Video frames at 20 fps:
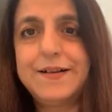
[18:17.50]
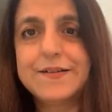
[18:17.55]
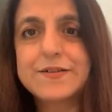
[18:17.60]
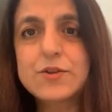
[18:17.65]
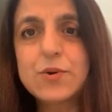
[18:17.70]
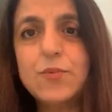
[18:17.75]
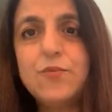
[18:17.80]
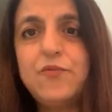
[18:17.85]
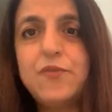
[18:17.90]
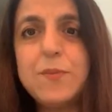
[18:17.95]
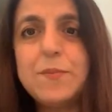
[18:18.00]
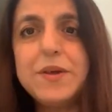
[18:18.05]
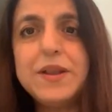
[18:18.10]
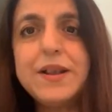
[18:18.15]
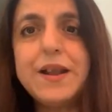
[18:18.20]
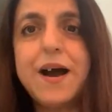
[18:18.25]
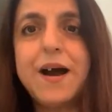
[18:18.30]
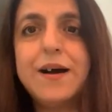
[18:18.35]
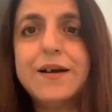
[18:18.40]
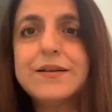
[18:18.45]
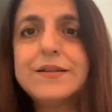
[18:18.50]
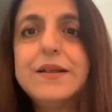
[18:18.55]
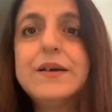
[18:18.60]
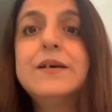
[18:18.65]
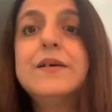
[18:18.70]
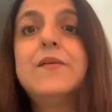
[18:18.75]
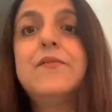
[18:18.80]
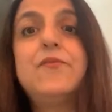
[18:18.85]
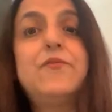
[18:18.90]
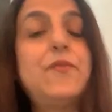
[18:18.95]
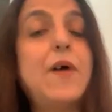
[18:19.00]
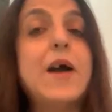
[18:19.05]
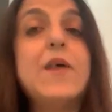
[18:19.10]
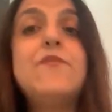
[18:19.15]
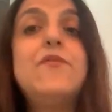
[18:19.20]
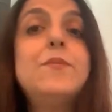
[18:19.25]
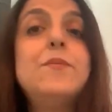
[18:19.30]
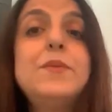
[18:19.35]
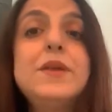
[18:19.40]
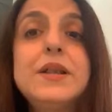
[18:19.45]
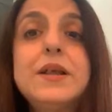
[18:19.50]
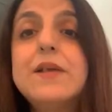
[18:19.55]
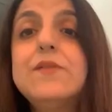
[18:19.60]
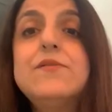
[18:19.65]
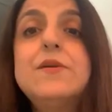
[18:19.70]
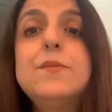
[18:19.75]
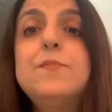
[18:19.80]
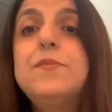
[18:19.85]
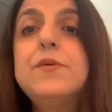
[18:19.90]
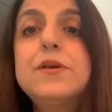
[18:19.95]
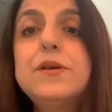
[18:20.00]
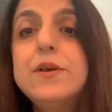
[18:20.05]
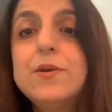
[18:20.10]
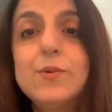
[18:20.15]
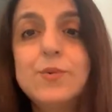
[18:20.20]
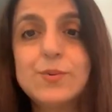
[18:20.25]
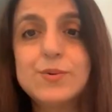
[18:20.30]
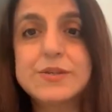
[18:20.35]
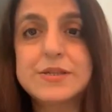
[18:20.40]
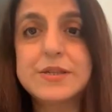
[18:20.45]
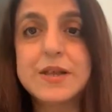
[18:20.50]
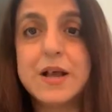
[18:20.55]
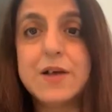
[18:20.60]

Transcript: So women are the why women can reproduce.